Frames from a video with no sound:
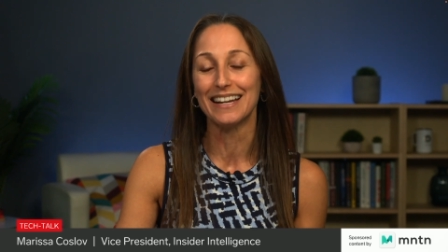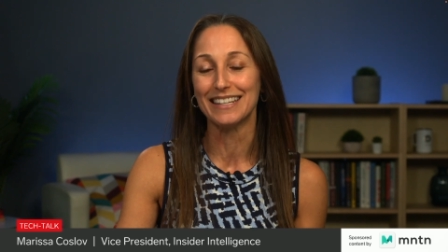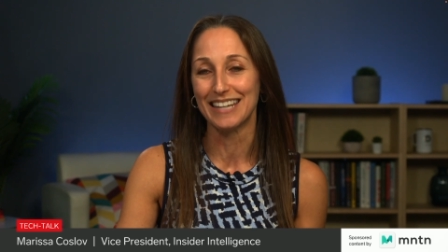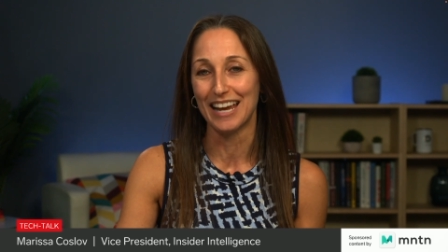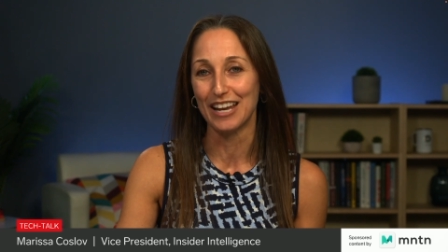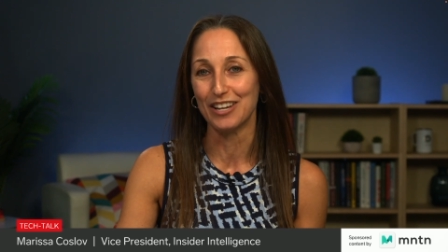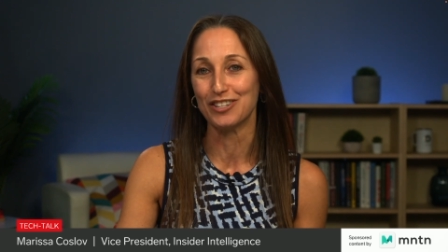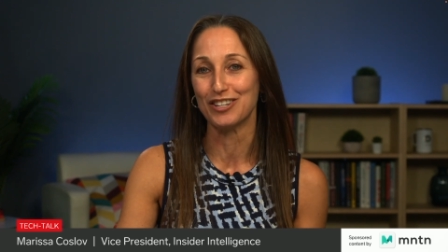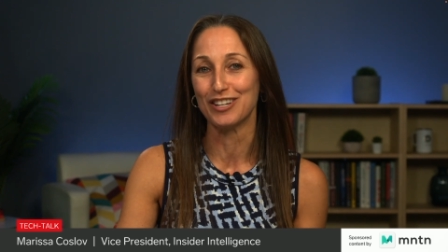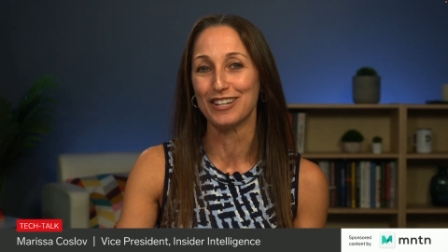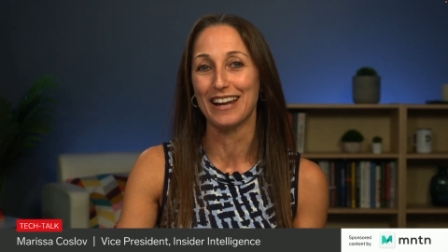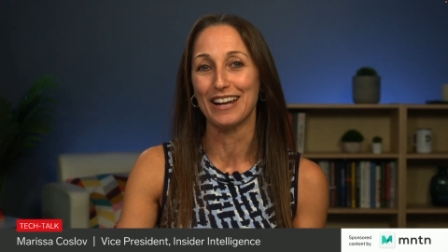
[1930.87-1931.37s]

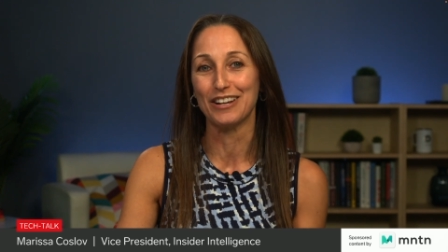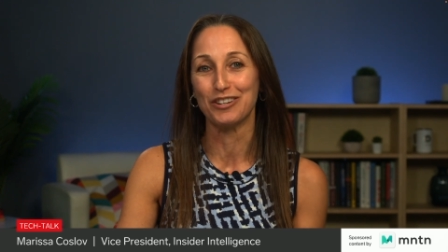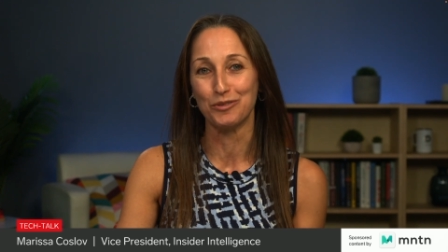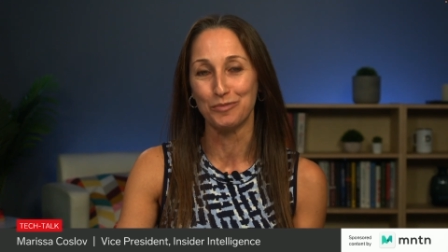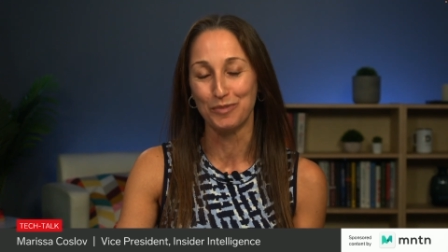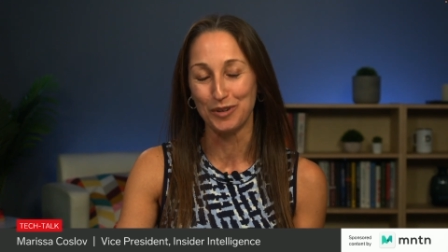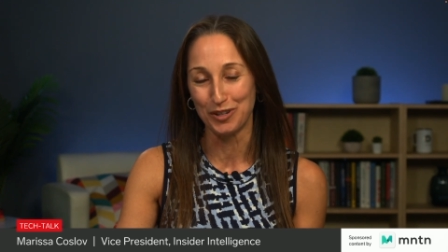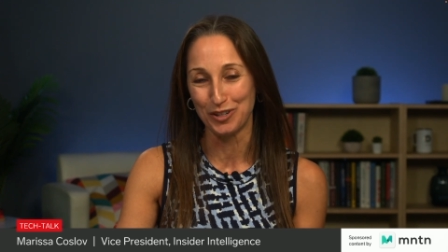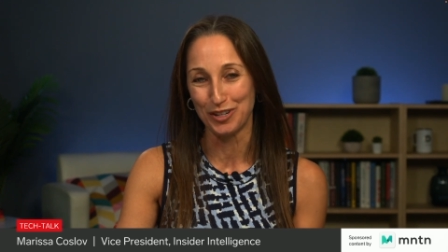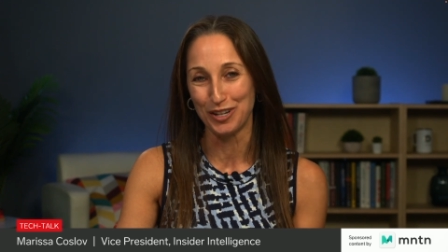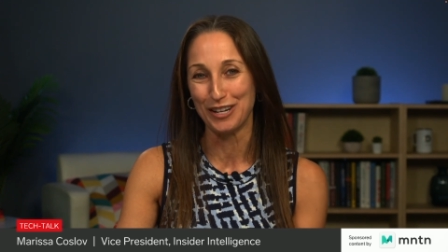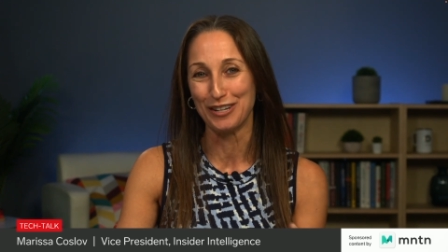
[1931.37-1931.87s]
attention,
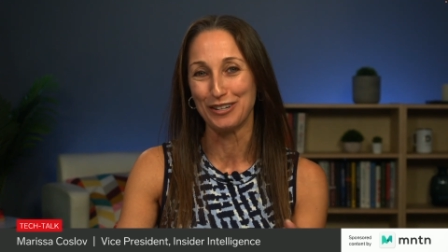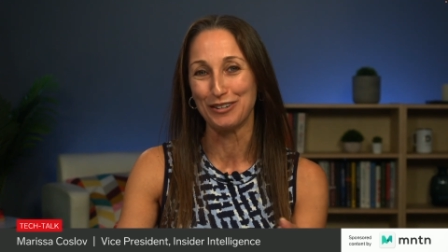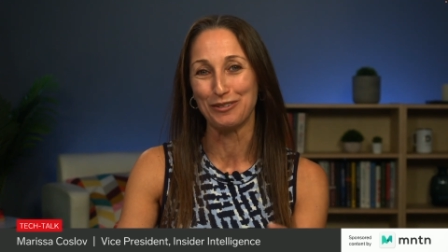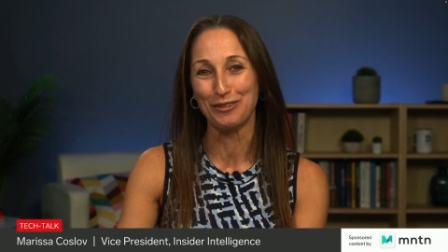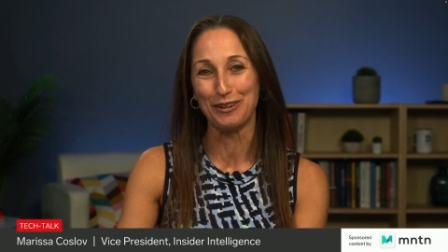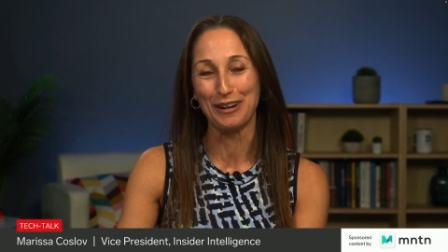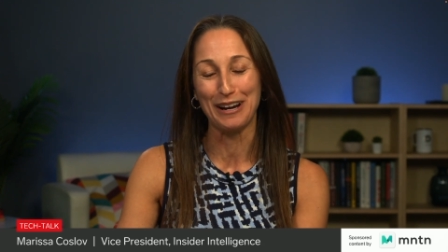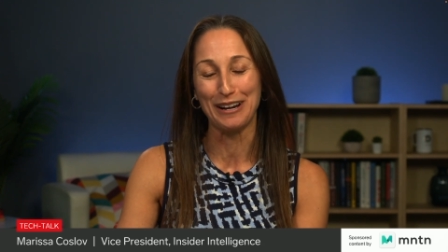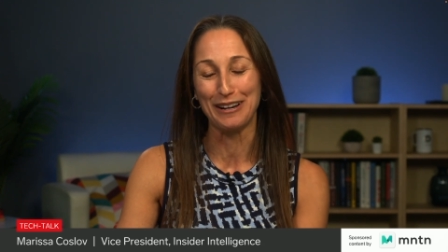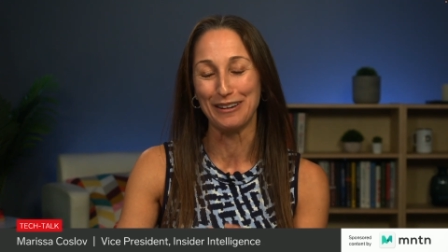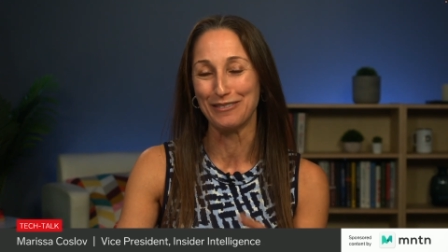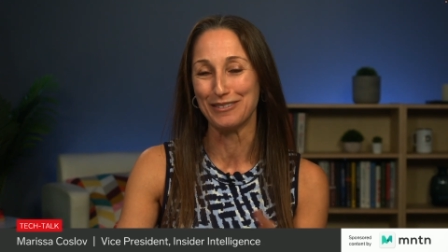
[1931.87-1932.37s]
attribution,
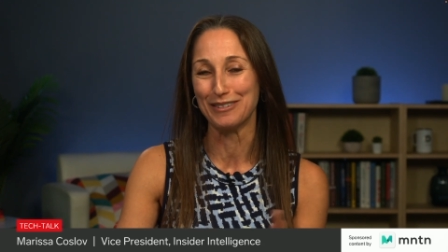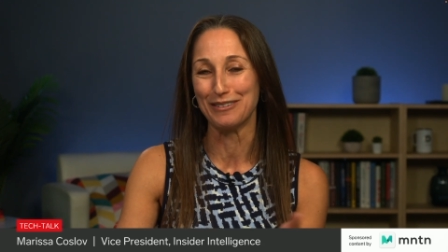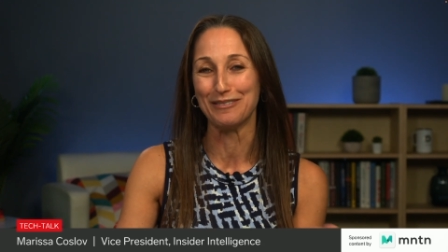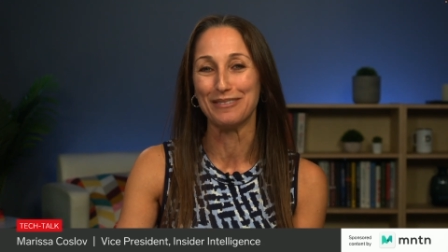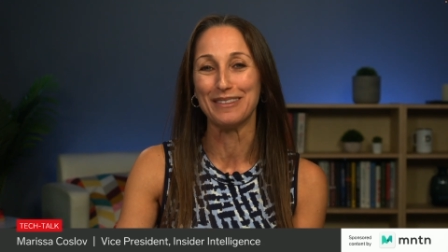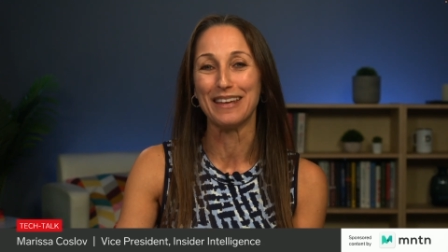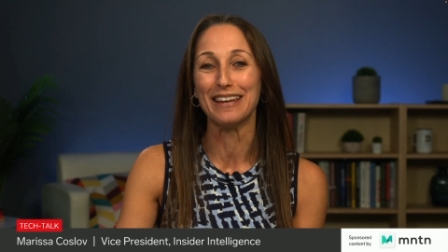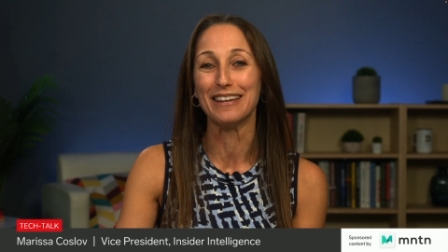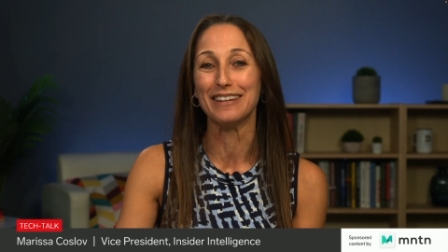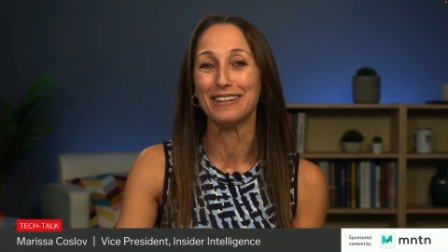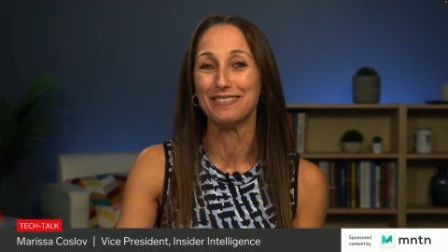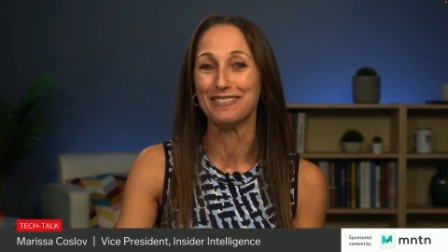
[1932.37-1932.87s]
creative.
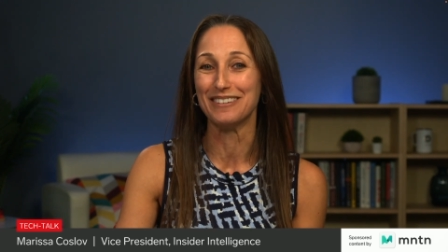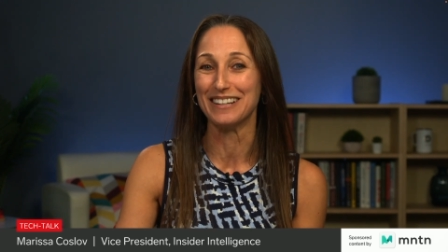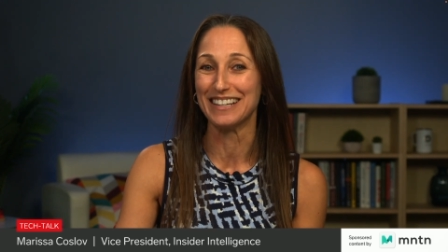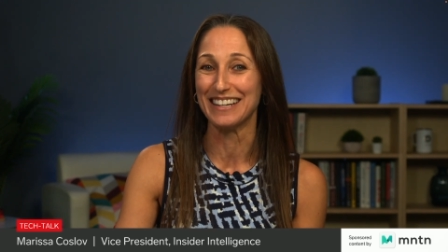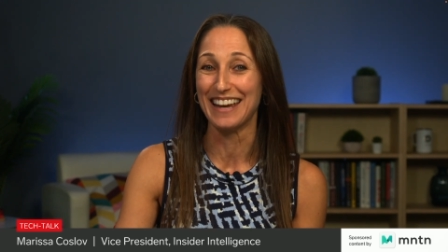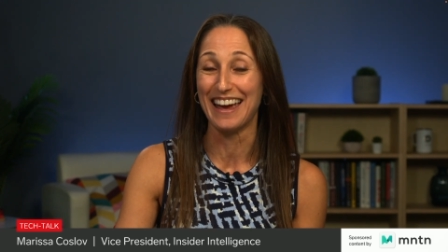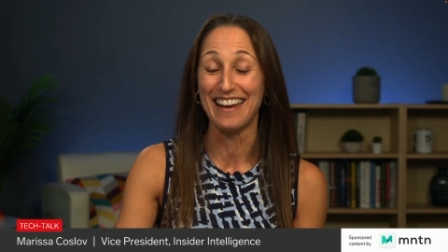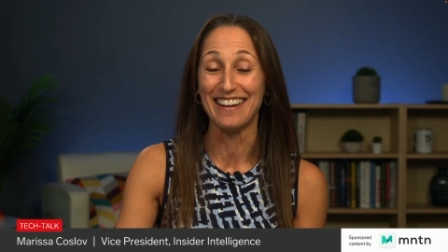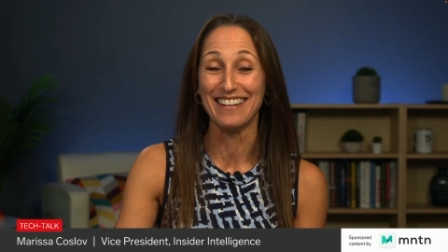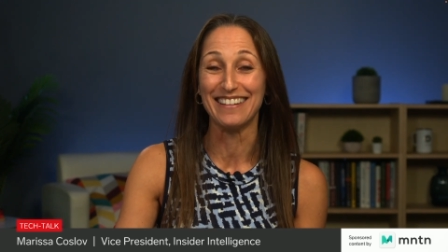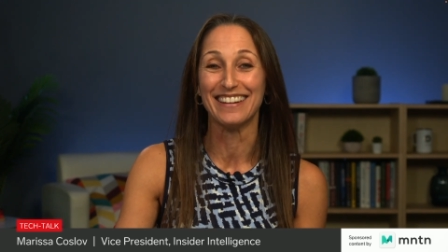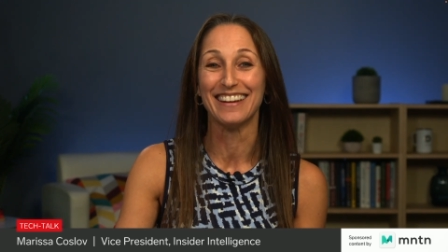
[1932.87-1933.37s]
So thank you
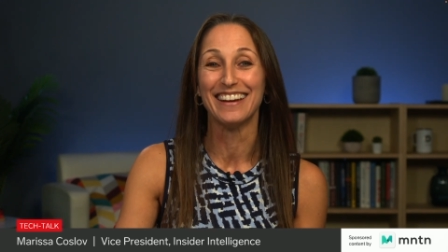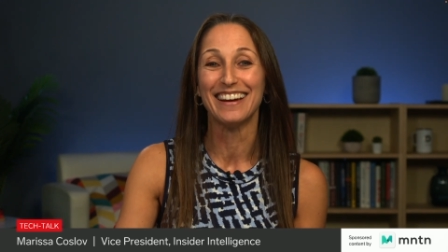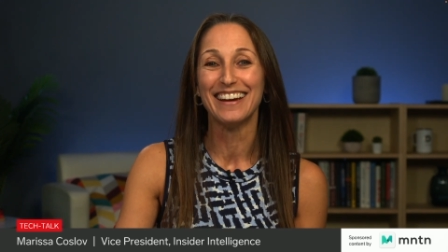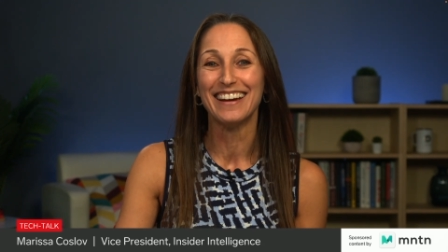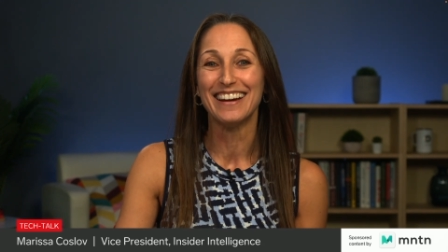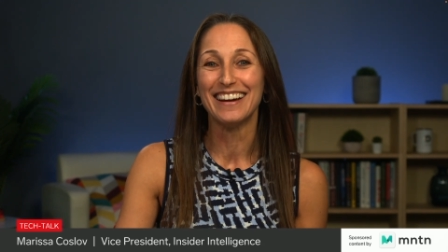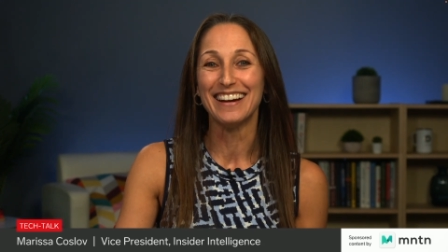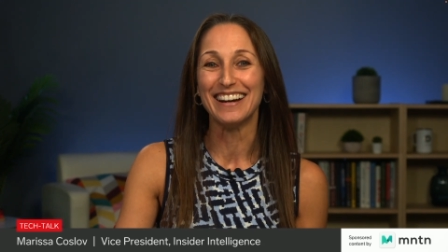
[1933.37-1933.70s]
again.